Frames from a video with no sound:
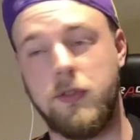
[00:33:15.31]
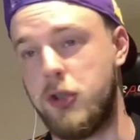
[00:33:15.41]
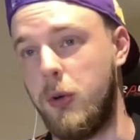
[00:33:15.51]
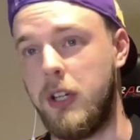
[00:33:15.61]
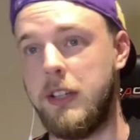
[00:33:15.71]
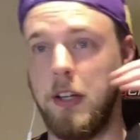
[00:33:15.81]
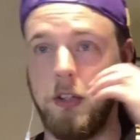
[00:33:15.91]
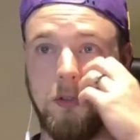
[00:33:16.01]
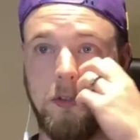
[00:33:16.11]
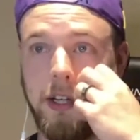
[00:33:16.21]
showing Ital
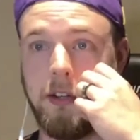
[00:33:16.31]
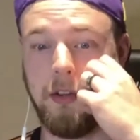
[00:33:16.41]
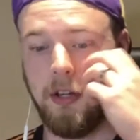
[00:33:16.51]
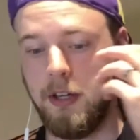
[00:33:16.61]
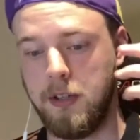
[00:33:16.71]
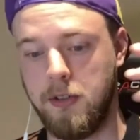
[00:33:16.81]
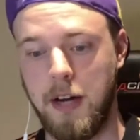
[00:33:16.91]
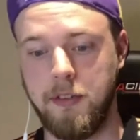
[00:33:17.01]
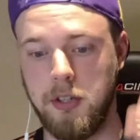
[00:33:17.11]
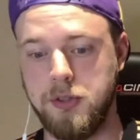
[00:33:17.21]
Juve, the
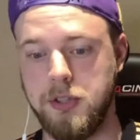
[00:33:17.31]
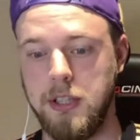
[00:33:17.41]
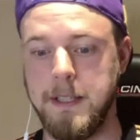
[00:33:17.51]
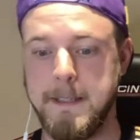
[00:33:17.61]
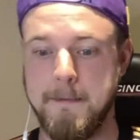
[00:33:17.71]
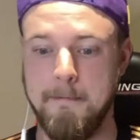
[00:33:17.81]
graphic you see